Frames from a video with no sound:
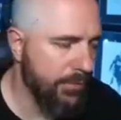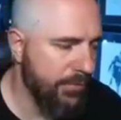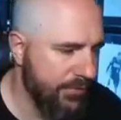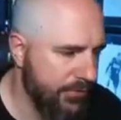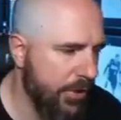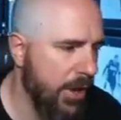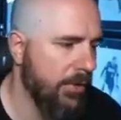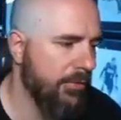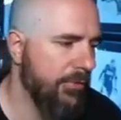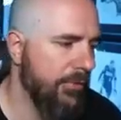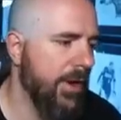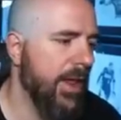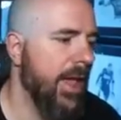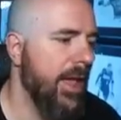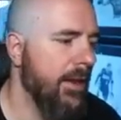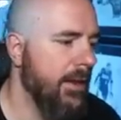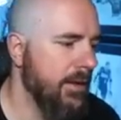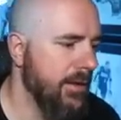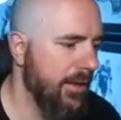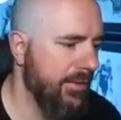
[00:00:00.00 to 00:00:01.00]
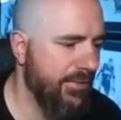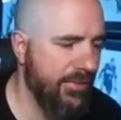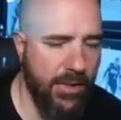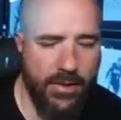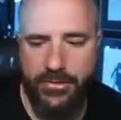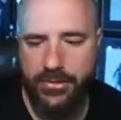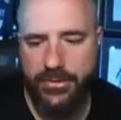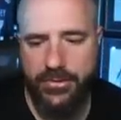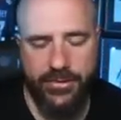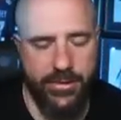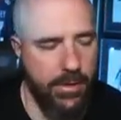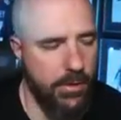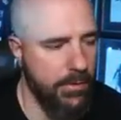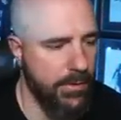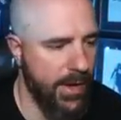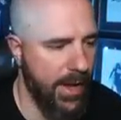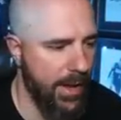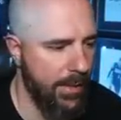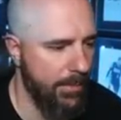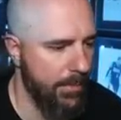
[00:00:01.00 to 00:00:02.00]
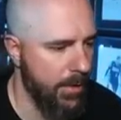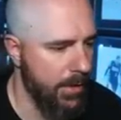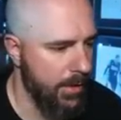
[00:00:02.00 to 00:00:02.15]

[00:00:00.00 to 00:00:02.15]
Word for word: suck for that. That's such a skill gap.